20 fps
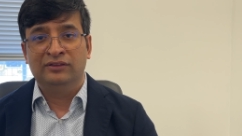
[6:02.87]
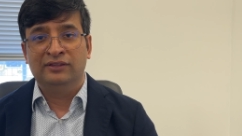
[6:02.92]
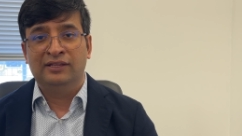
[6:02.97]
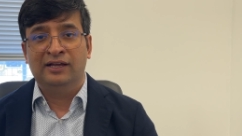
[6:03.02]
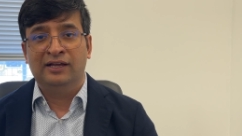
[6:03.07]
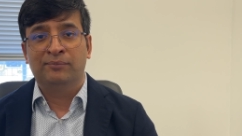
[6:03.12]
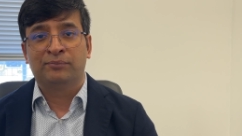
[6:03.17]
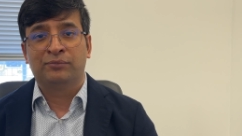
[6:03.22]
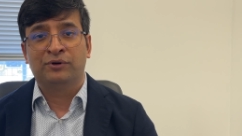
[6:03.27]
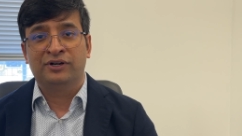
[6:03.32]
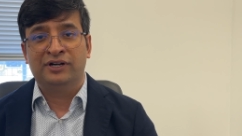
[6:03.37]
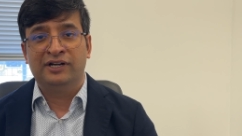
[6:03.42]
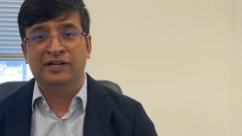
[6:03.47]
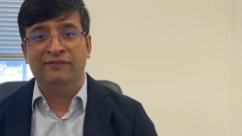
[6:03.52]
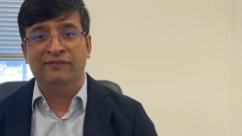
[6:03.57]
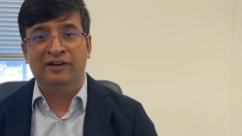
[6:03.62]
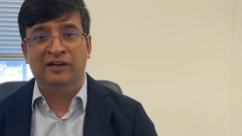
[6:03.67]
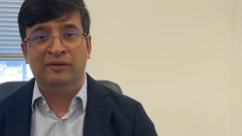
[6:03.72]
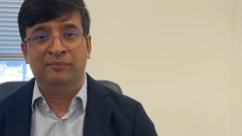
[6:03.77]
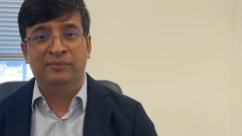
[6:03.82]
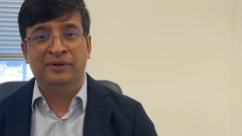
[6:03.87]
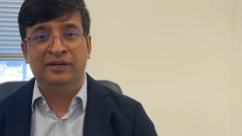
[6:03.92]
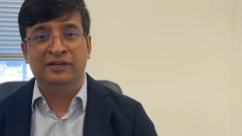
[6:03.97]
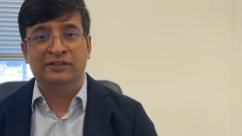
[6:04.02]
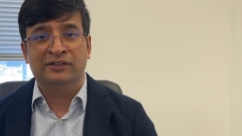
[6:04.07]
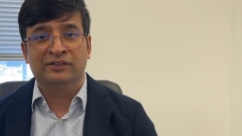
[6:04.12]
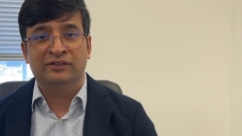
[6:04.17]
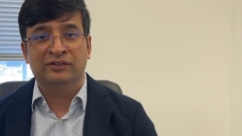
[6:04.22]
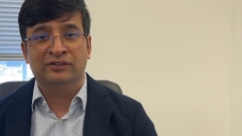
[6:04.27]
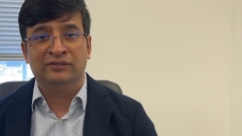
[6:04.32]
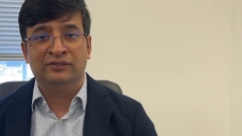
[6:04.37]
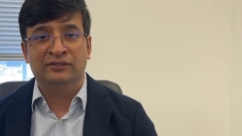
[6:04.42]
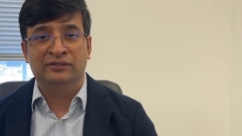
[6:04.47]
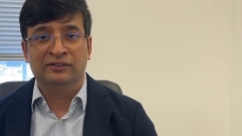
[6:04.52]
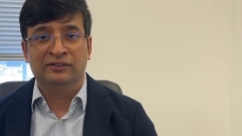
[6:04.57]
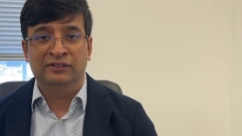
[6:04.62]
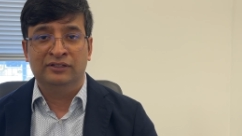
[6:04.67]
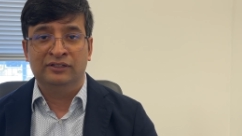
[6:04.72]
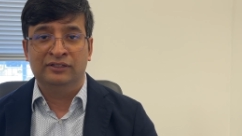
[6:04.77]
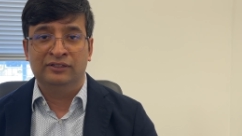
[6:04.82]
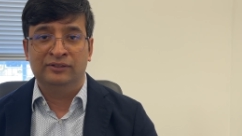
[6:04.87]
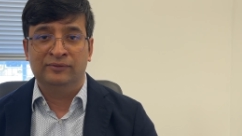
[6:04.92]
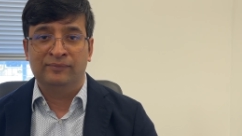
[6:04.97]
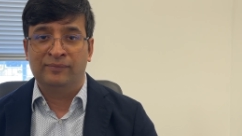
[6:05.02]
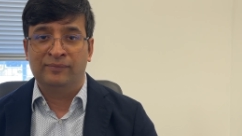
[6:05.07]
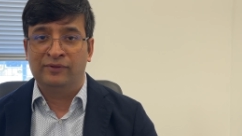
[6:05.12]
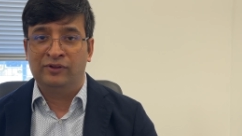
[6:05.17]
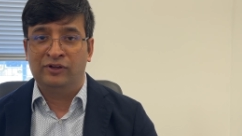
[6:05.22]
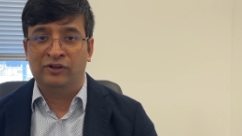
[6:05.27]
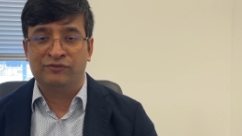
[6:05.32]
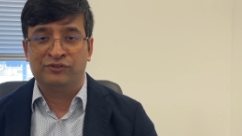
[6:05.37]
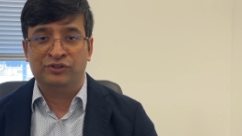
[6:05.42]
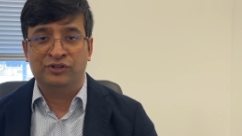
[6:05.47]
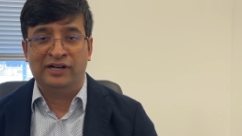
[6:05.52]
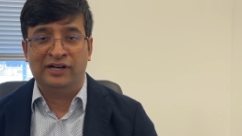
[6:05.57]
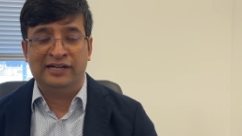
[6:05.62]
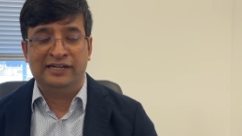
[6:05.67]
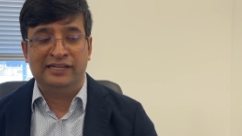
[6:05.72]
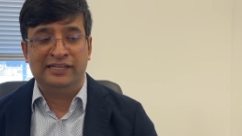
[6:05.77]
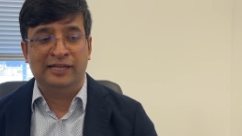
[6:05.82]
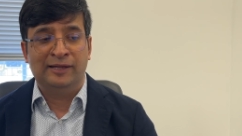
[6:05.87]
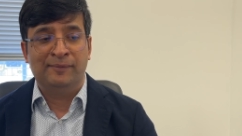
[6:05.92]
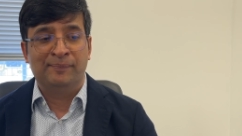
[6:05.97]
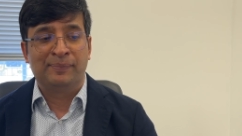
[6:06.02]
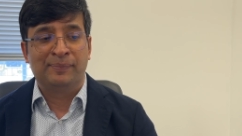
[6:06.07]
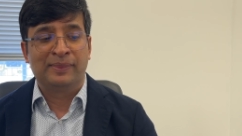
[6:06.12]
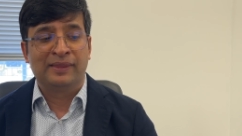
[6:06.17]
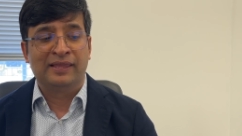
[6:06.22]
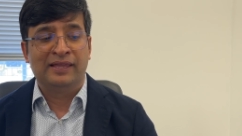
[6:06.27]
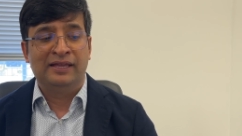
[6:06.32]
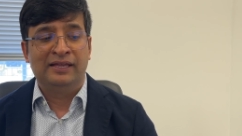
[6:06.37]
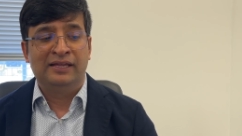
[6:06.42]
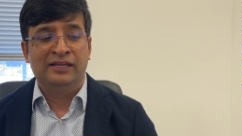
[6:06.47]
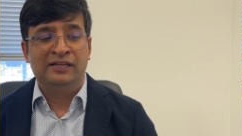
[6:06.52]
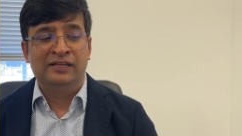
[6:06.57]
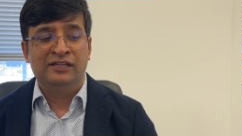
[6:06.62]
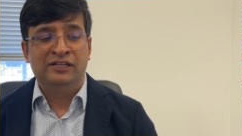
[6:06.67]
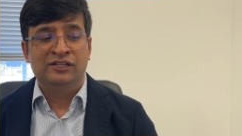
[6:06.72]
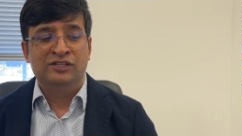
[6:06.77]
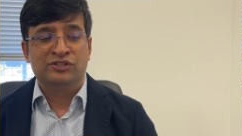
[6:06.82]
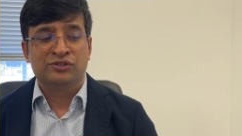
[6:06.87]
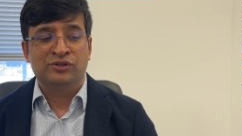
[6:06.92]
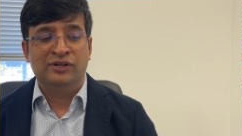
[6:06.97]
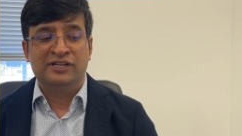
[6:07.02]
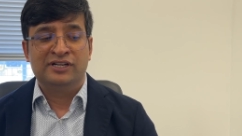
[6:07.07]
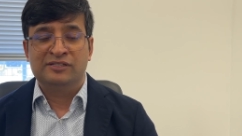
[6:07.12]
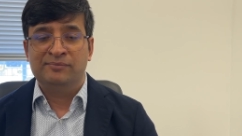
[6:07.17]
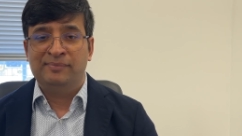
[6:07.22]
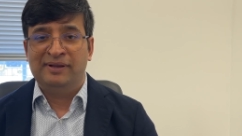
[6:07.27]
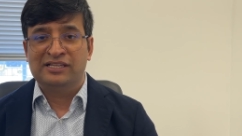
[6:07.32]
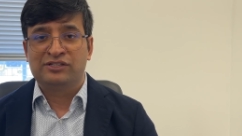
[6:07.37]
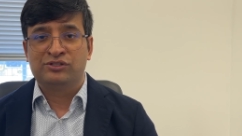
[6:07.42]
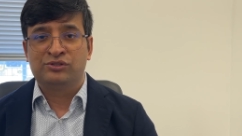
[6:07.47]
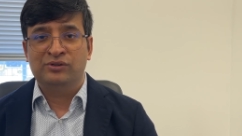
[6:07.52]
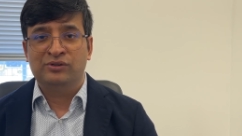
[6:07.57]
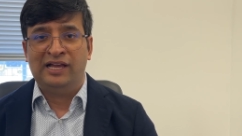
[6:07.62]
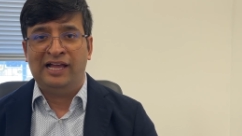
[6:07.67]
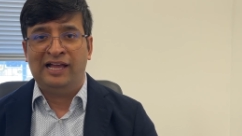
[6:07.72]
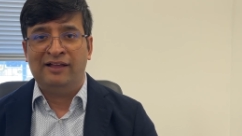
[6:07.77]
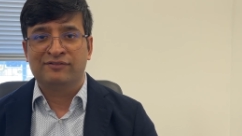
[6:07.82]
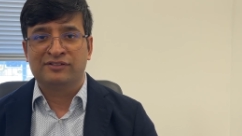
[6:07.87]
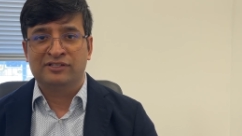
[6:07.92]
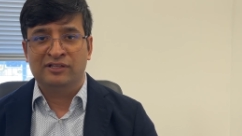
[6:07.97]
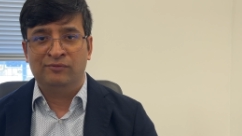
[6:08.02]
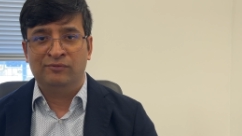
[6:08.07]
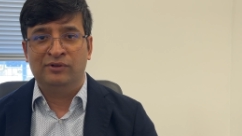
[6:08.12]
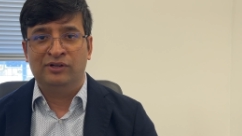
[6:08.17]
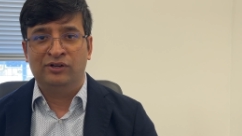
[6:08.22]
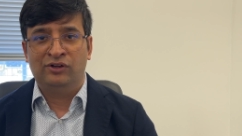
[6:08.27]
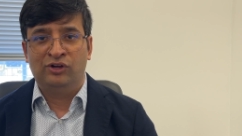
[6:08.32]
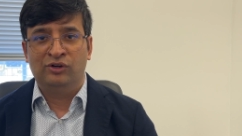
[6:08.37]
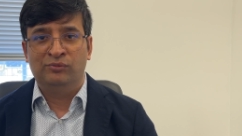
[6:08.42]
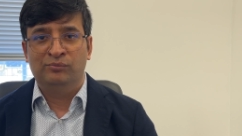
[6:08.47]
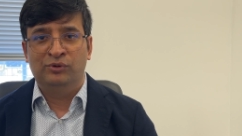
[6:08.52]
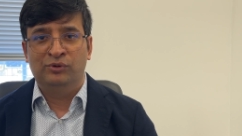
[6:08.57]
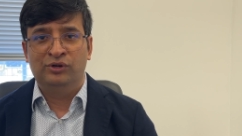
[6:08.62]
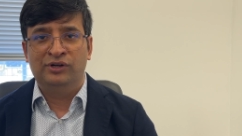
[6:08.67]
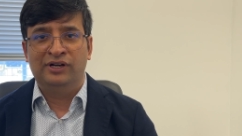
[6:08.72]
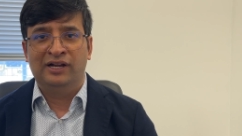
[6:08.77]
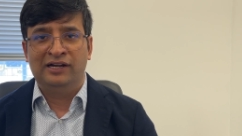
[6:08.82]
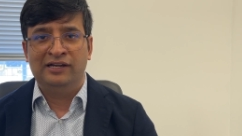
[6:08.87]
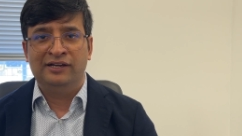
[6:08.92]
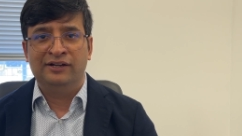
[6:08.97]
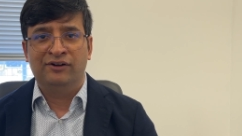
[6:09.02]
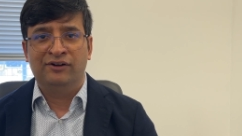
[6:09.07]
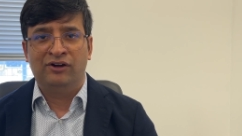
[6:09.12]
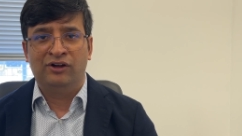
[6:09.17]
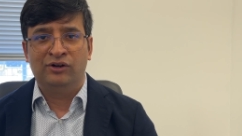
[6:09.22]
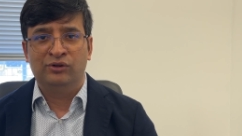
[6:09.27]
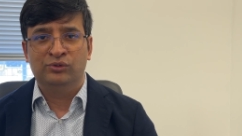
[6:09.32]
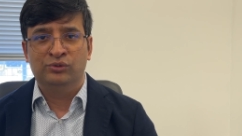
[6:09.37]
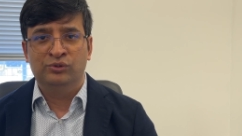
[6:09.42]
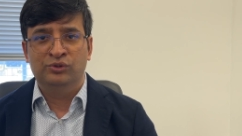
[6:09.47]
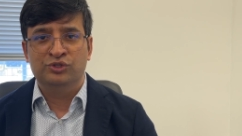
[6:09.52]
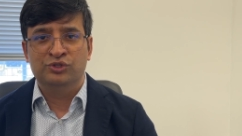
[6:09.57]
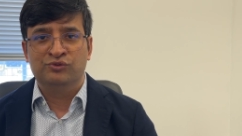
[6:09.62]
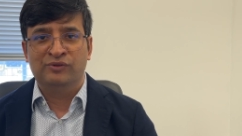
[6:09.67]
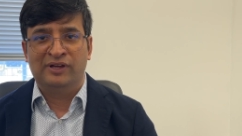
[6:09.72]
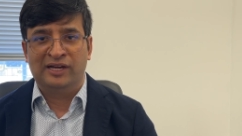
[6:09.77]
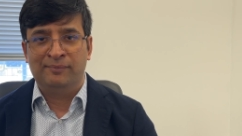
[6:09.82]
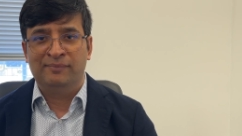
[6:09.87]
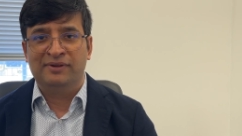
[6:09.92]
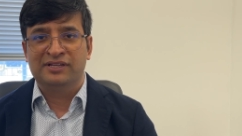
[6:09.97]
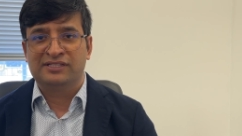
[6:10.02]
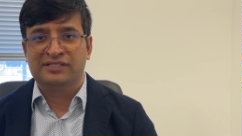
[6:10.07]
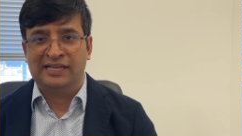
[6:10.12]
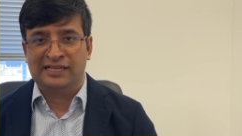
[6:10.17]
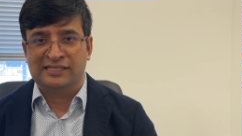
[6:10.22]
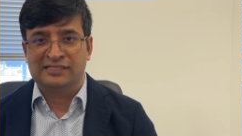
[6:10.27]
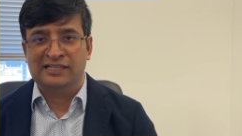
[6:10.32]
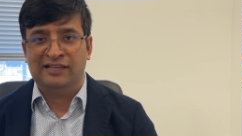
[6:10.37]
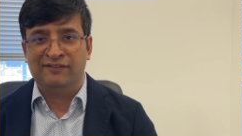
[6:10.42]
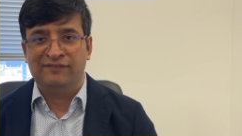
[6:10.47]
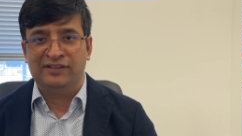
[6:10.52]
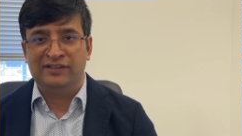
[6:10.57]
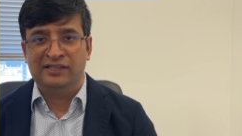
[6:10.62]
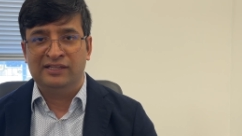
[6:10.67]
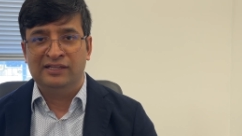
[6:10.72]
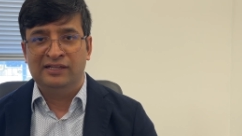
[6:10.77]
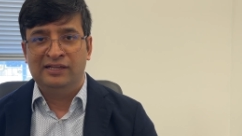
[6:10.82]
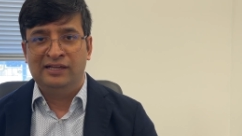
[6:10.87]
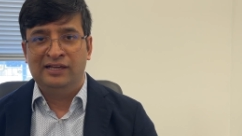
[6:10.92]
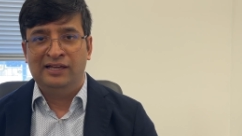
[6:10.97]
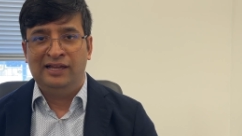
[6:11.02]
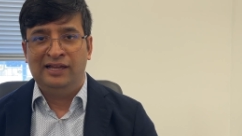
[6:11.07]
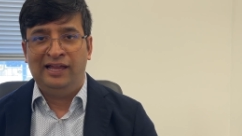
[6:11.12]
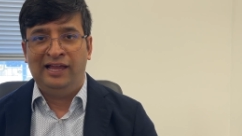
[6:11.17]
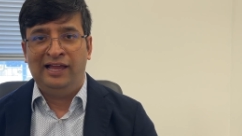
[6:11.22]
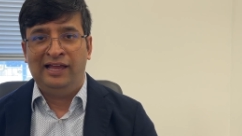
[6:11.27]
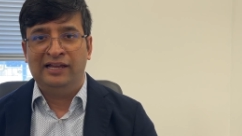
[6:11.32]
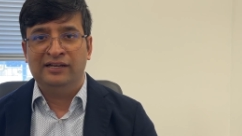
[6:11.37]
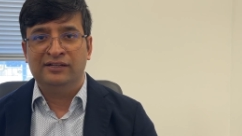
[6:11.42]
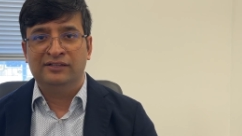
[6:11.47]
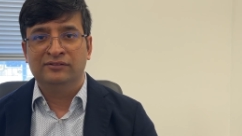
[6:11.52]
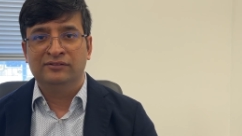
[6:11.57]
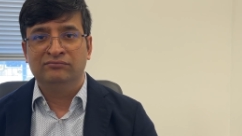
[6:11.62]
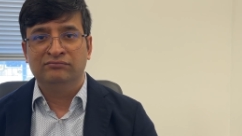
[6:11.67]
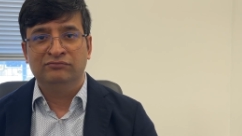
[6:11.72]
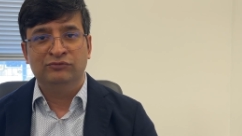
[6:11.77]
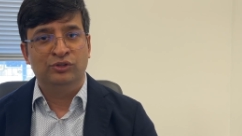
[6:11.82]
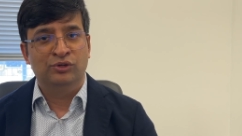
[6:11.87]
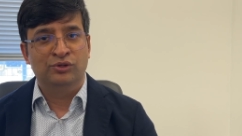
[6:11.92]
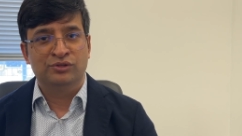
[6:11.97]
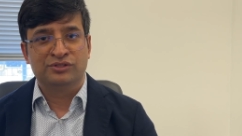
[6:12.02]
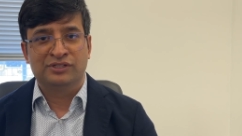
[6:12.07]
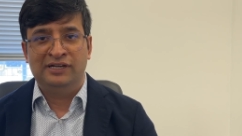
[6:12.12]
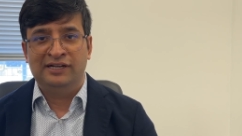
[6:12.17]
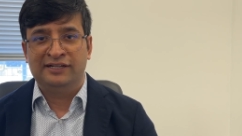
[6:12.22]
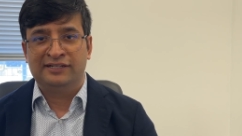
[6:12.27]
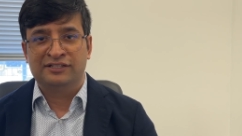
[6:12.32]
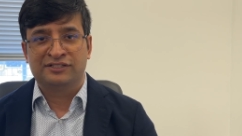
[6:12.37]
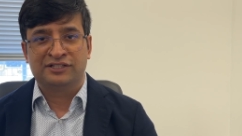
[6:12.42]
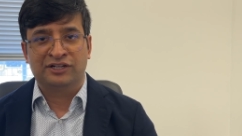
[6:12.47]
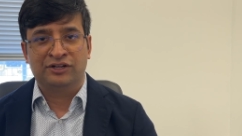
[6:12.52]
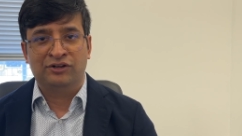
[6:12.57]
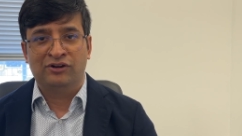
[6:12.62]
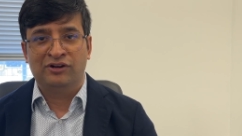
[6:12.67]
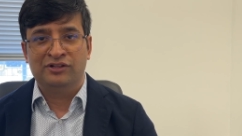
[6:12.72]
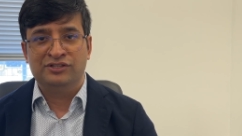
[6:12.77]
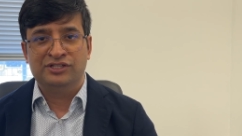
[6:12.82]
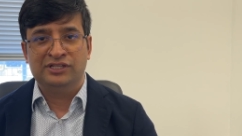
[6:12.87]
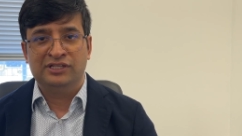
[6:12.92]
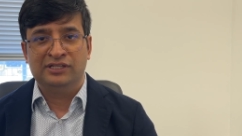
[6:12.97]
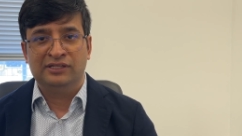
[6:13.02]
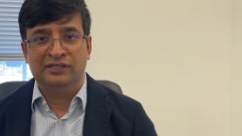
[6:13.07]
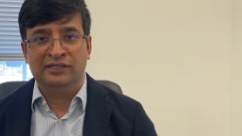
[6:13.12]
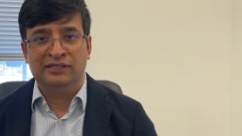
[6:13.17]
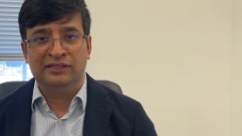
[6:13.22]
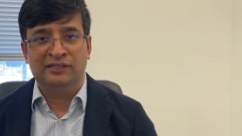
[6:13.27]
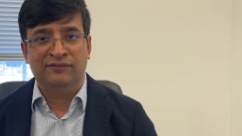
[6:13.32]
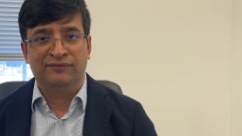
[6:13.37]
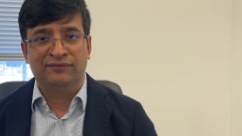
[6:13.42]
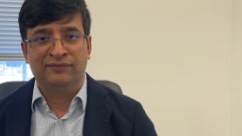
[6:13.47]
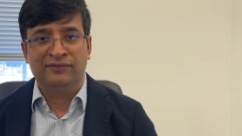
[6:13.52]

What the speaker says: the product development of your idea. So it is best to have someone on board earlier on who's very much tech savvy and knows the latest technology in the